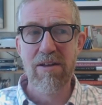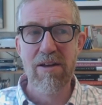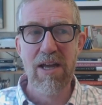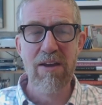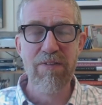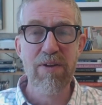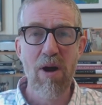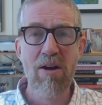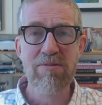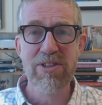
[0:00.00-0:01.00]
if you own
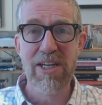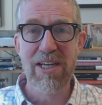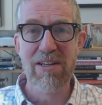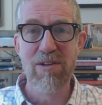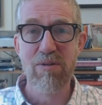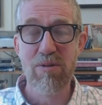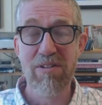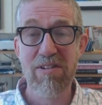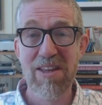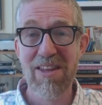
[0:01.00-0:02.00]
chickens, you will see
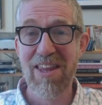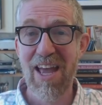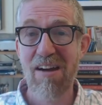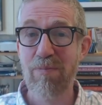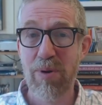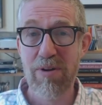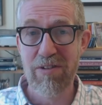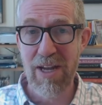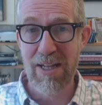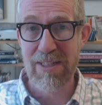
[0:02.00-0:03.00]
that they have
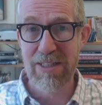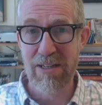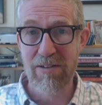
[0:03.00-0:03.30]
personalities.